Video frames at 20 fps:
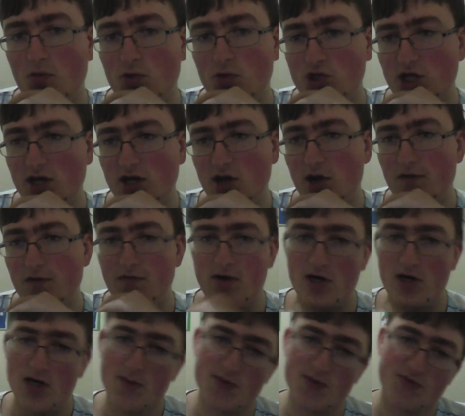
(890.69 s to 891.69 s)
which I can't find
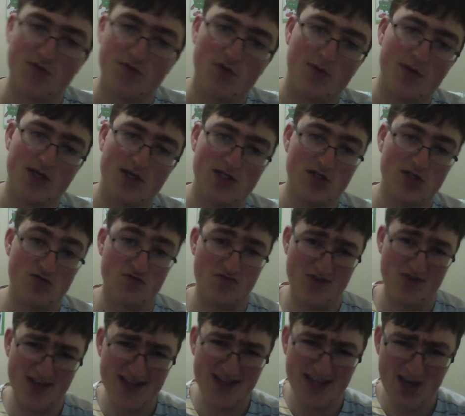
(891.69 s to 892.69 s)
an image for because it's
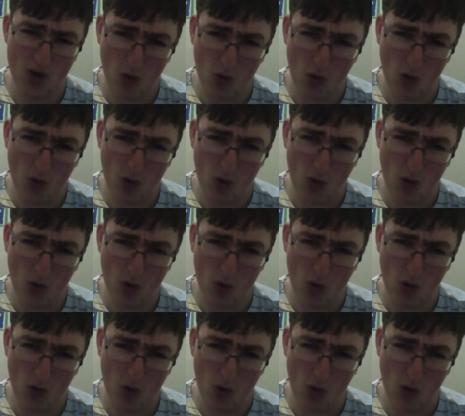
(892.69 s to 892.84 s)
really